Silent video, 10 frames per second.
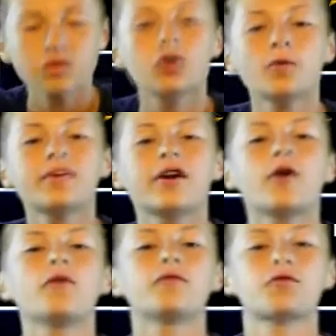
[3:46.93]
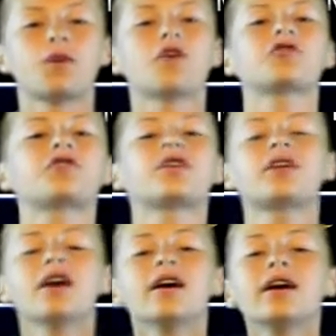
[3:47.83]
Toby Gerhart versus
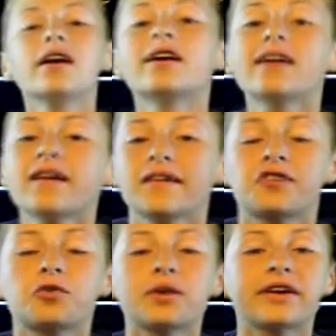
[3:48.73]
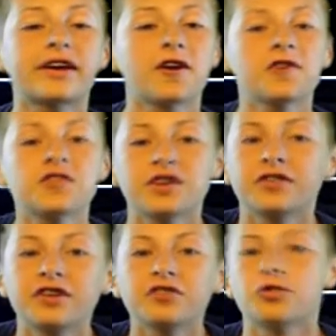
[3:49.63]
Washington. He got like 20 carries
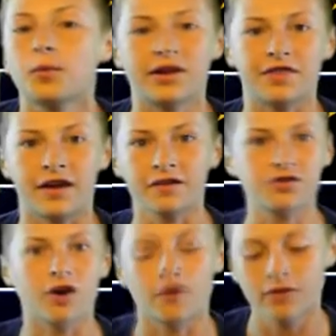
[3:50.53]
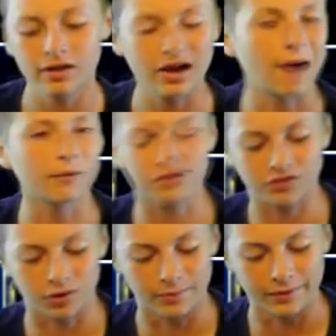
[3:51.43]
and didn't do anything, so I wouldn't
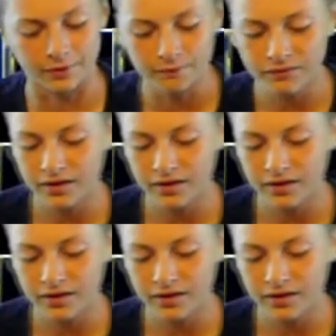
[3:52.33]
start him either.